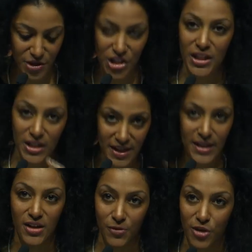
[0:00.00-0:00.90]

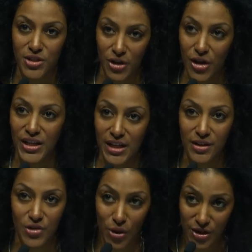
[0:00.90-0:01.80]
She was
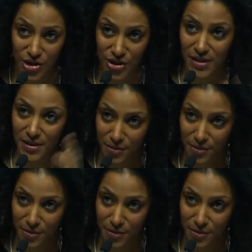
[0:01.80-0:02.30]
learning Deutsch,